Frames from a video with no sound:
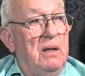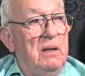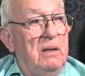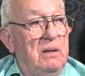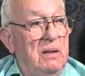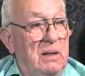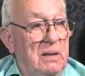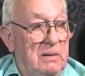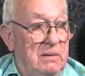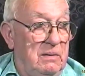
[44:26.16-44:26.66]

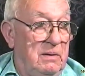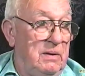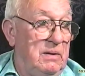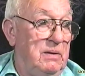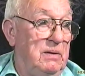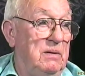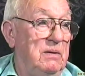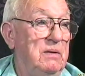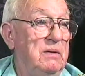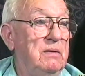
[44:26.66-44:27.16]
and
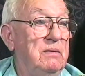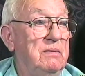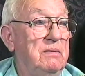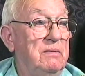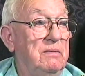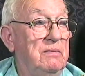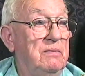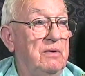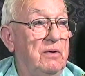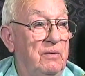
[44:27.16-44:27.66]
the
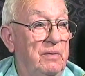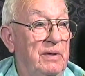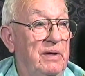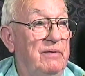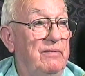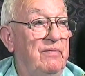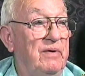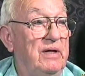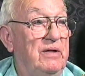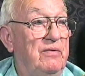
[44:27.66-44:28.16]
Korean
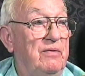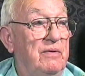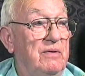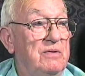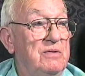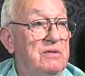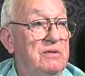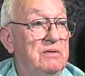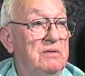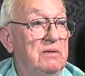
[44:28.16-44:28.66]

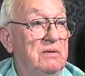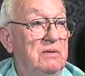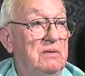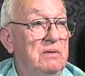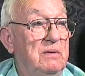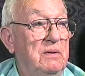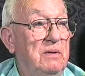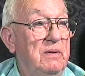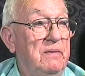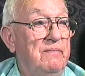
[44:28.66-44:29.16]
veterans.
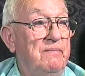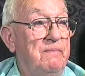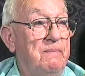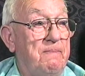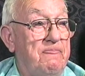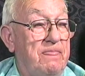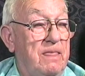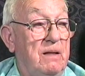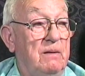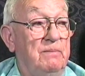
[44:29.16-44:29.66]
Mm -hmm.
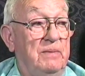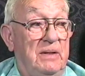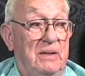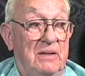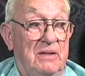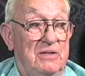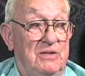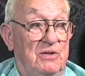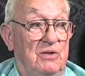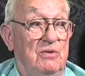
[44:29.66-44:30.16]

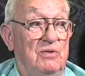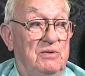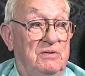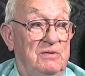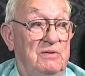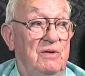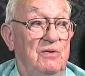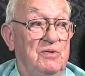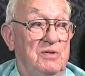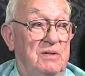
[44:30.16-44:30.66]
Because those,
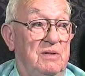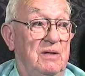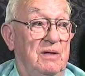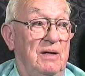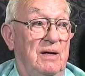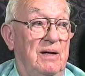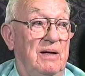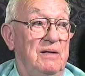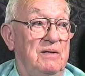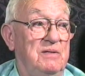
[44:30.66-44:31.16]
those are the
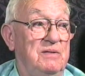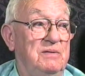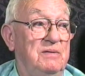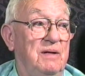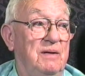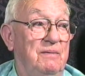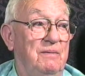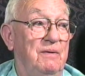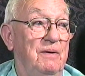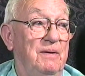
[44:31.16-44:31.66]
guys that
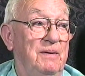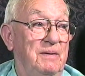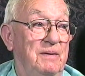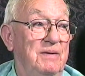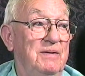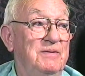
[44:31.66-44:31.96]
really.